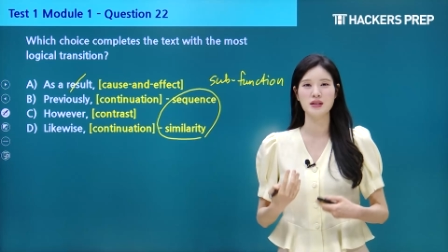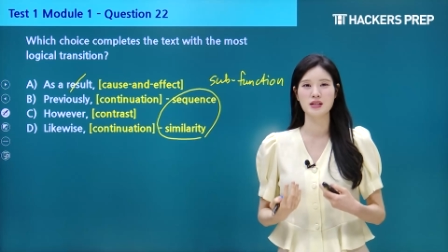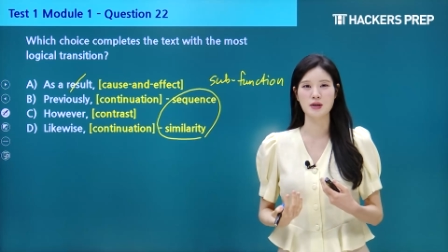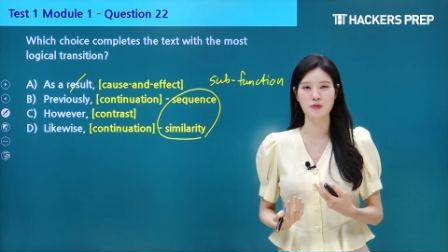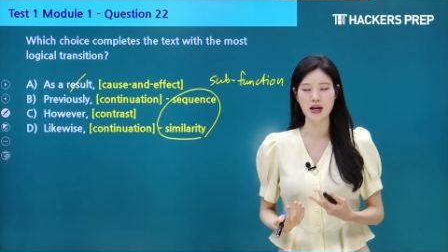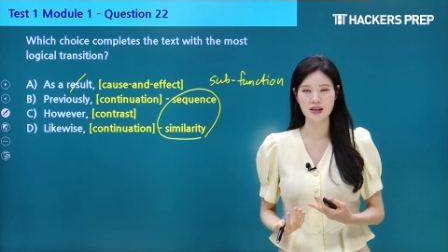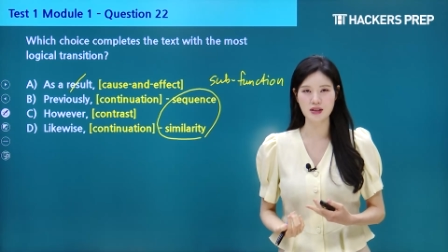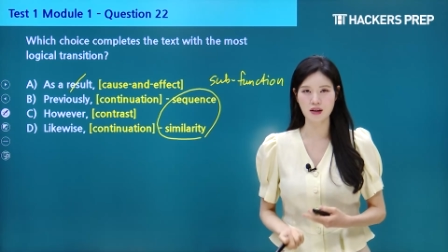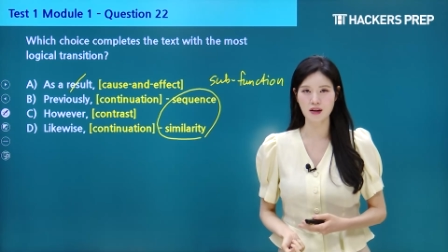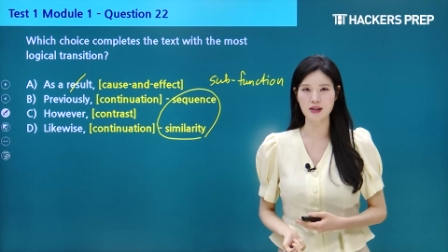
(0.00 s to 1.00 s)
the
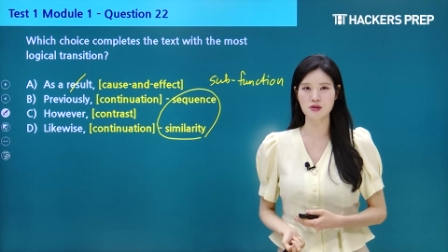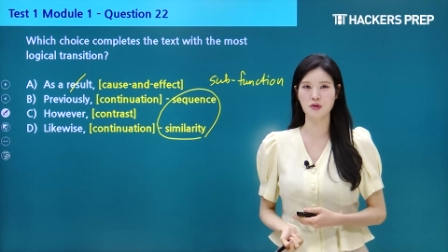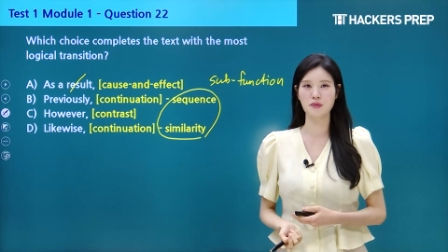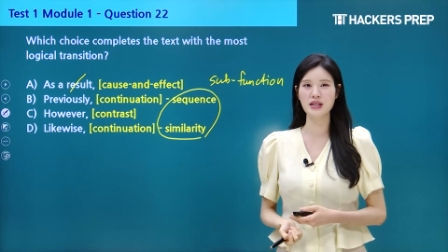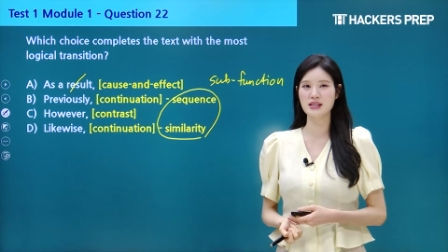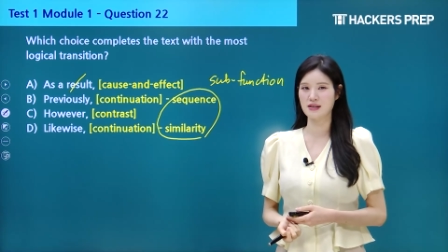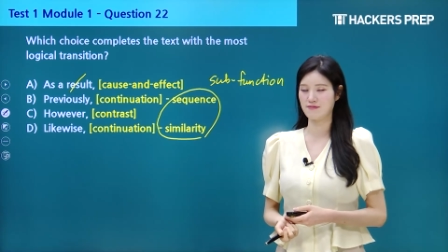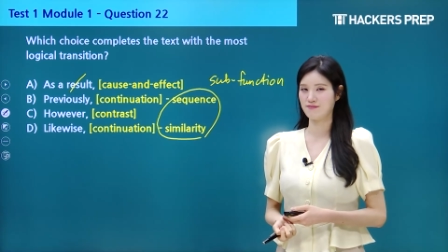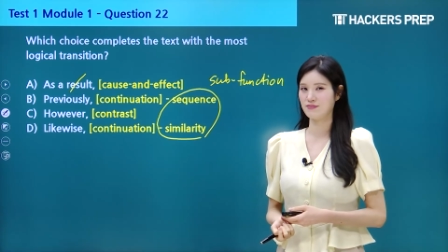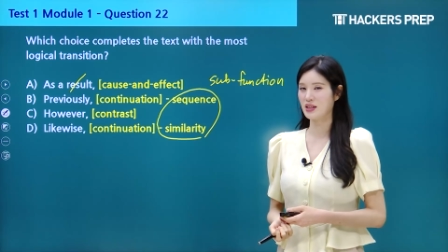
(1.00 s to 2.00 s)
direct cause or
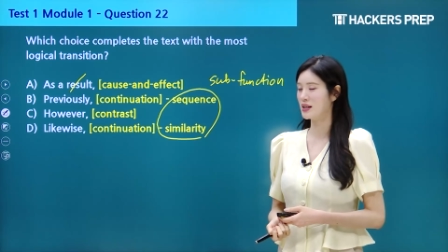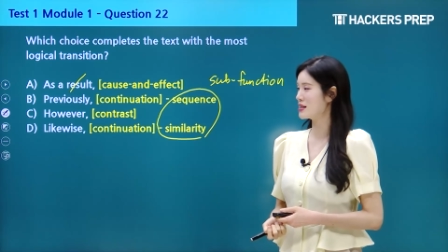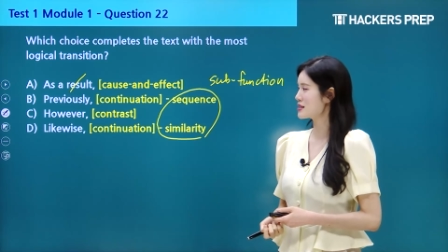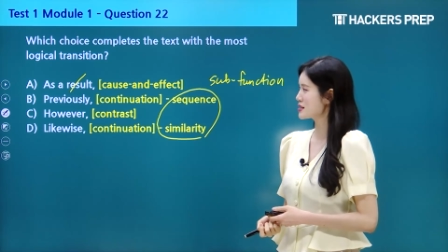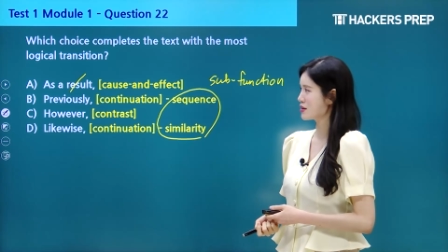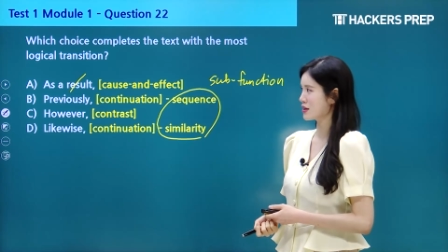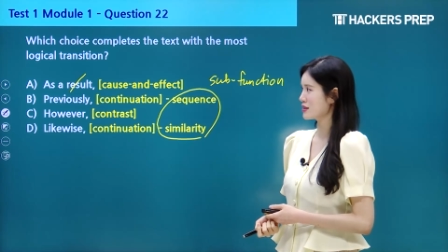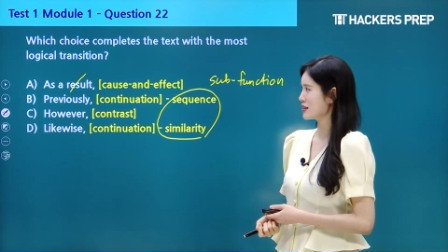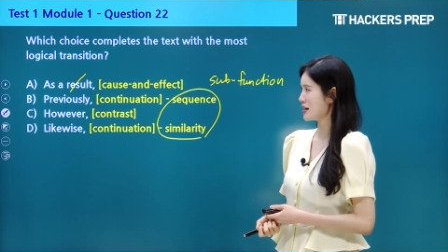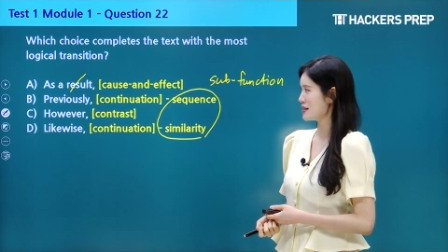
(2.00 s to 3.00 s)
reason, and it's not
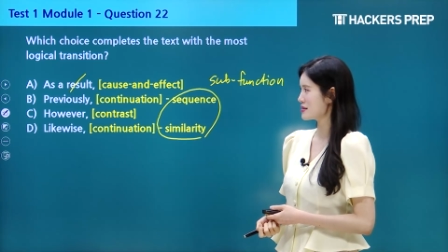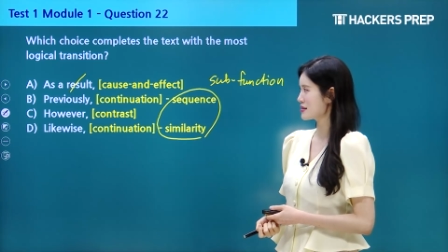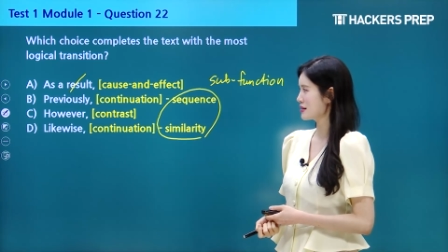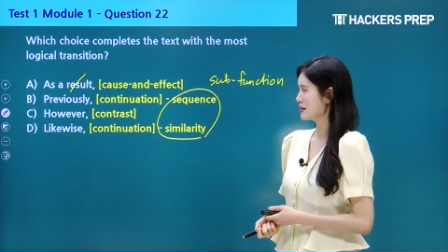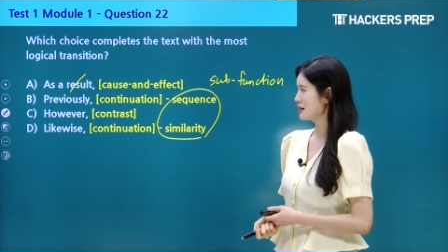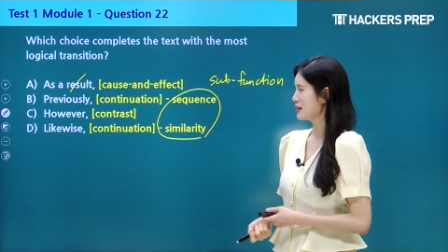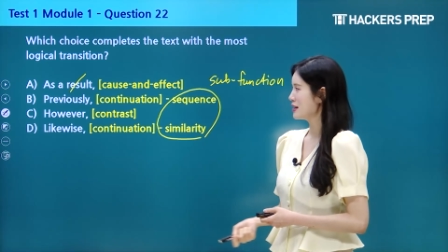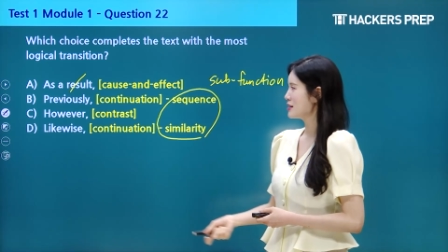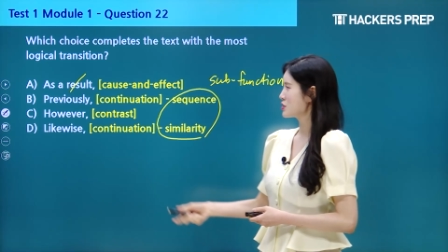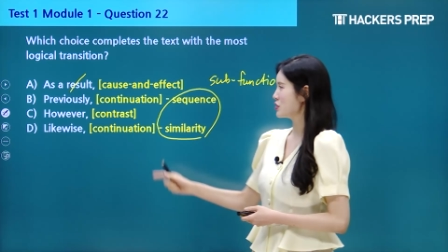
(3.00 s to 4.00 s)
the case.
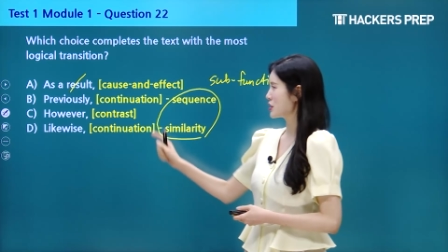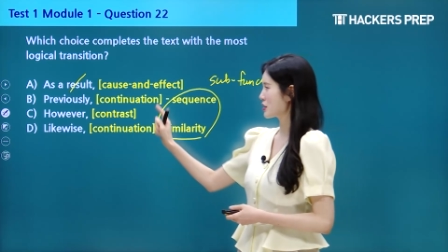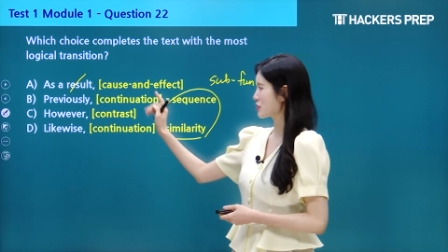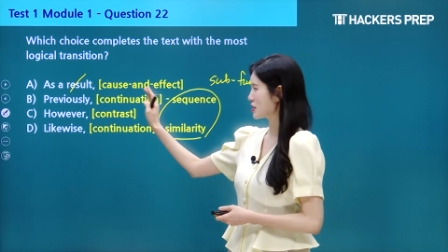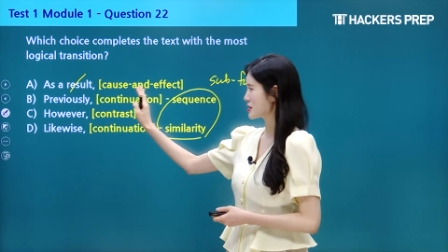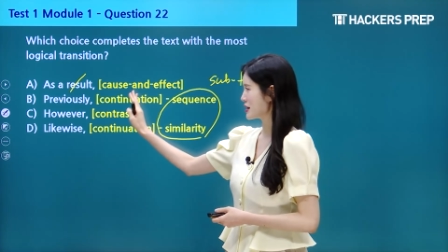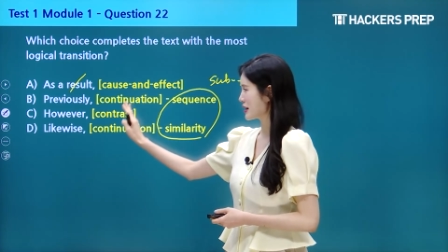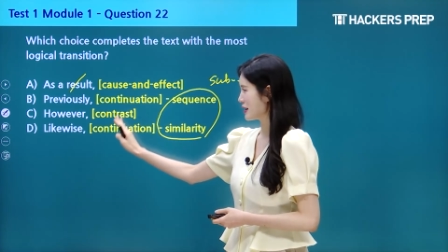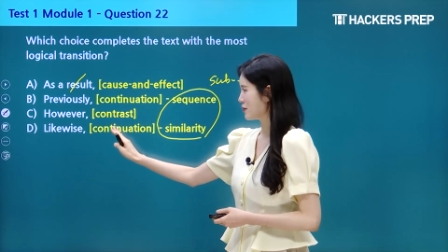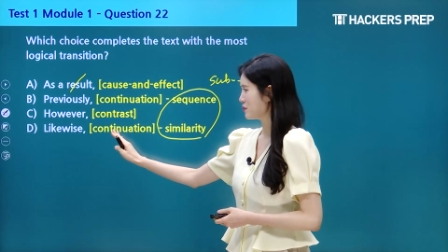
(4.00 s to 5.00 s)
So you can cross that
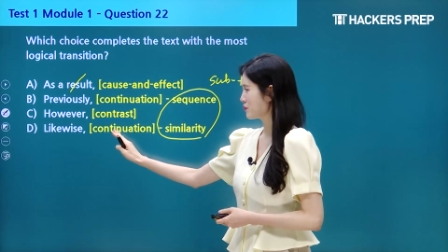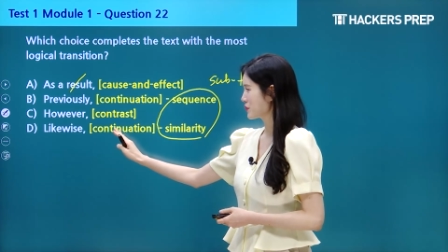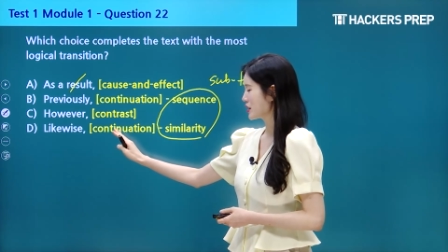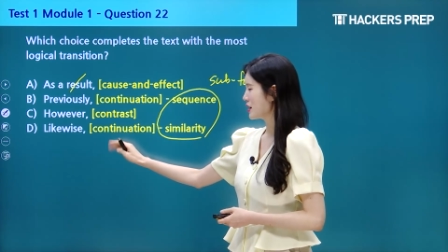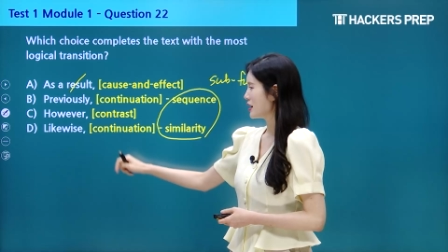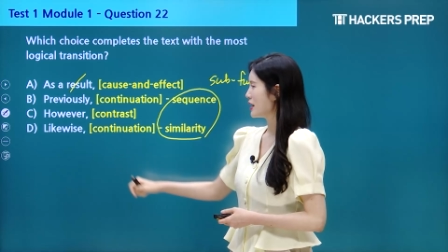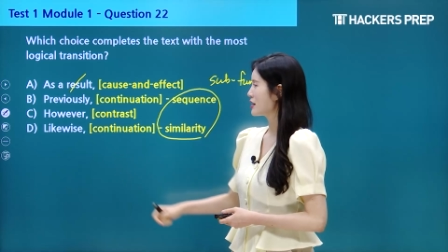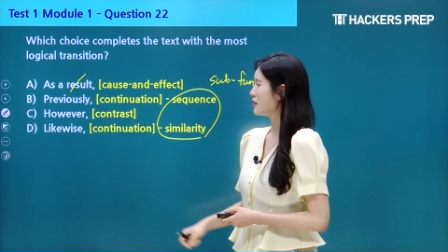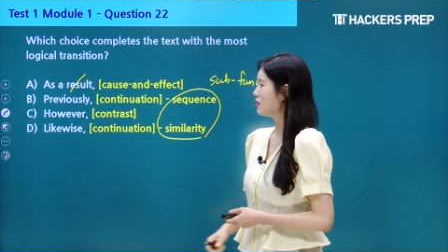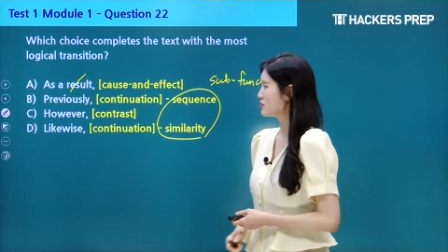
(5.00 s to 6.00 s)
out.
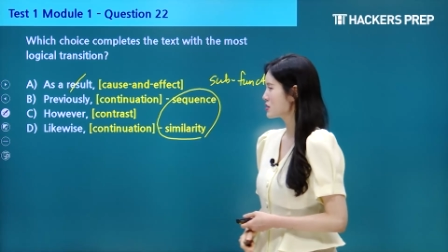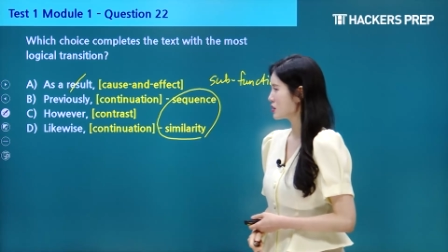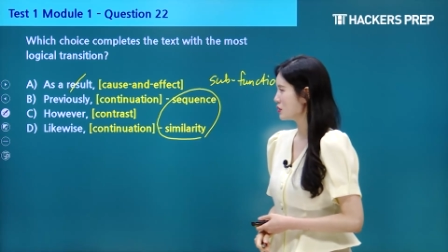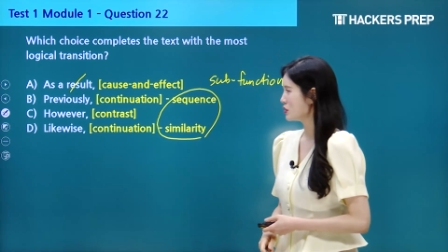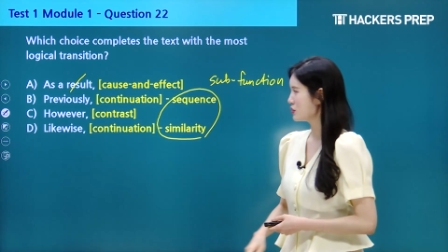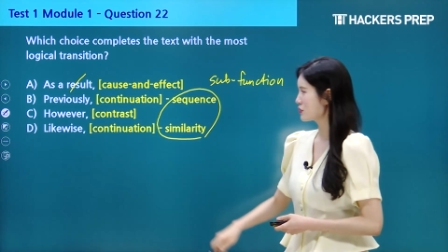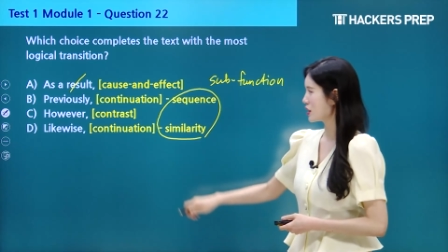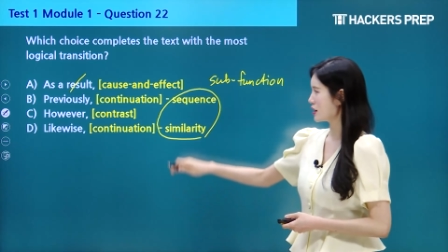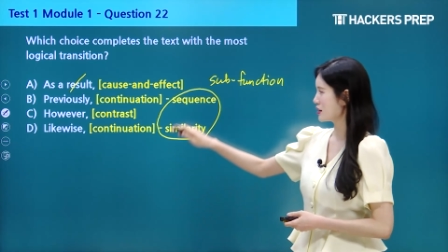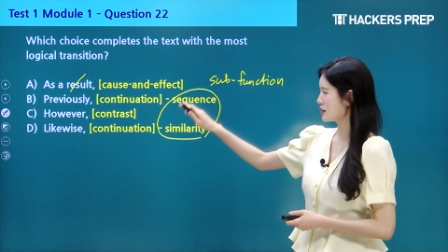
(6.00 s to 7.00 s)
And also, you've
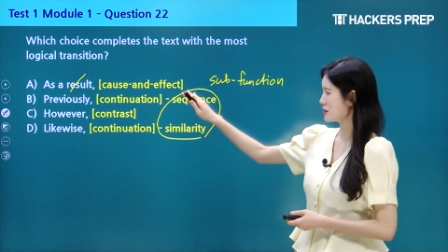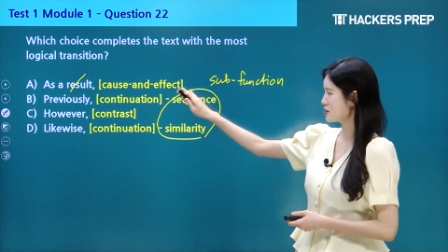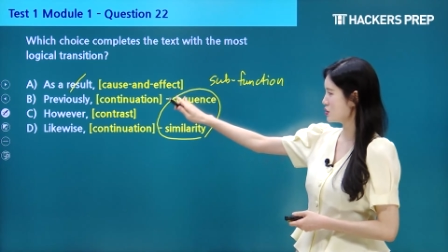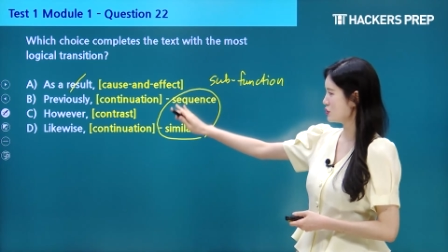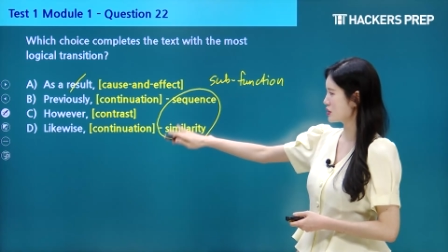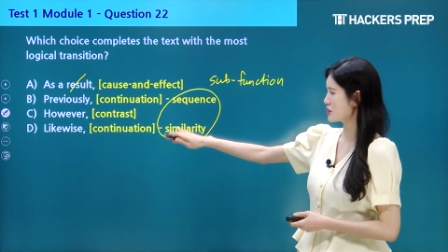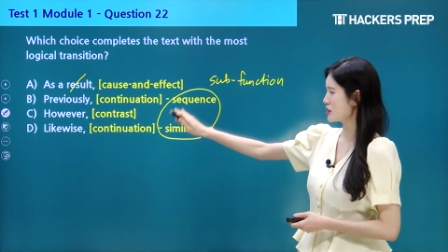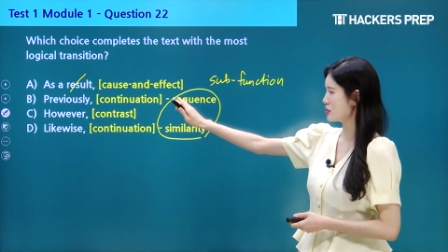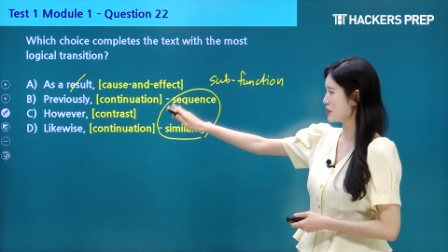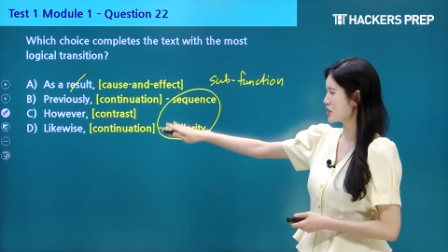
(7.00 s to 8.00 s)
got con two
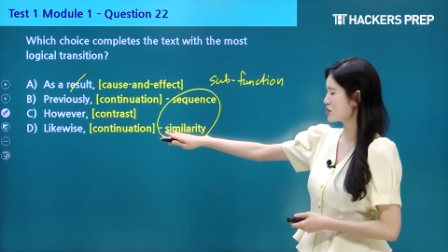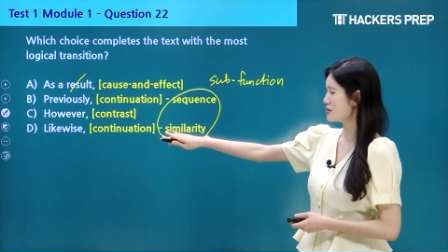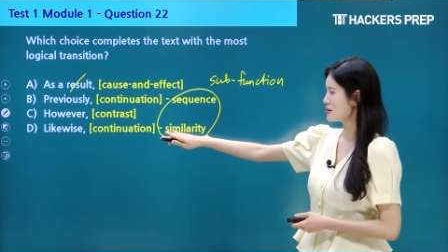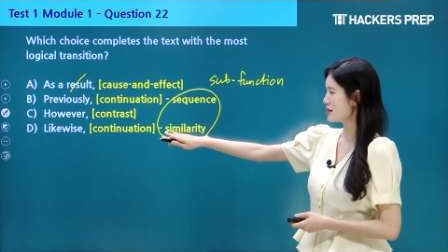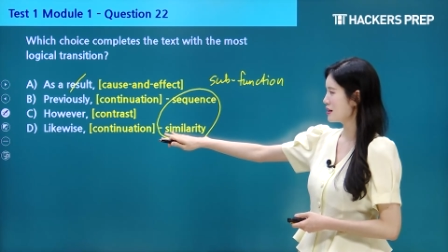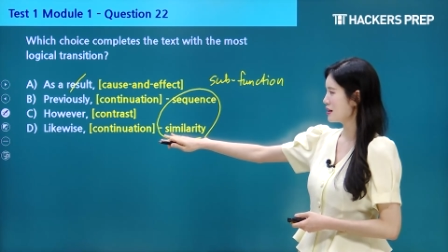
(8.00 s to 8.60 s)
continuations,